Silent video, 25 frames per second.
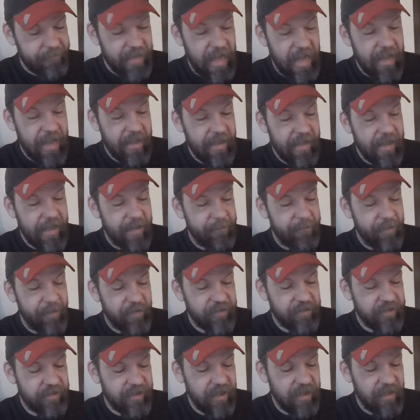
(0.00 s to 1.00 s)
I
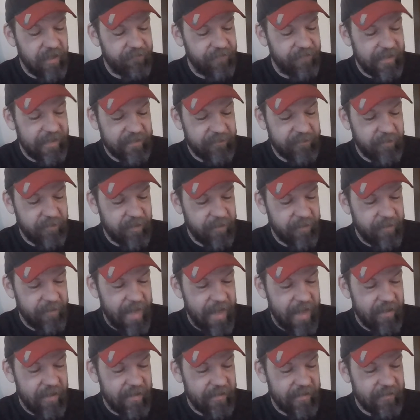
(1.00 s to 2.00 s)
posted on Facebook
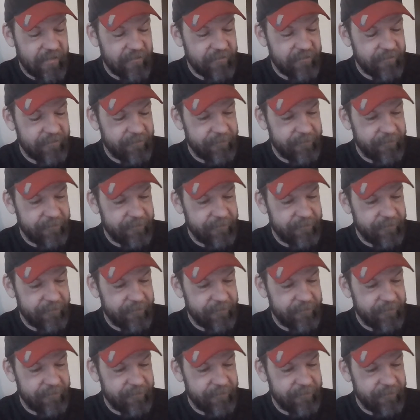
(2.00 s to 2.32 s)
about it.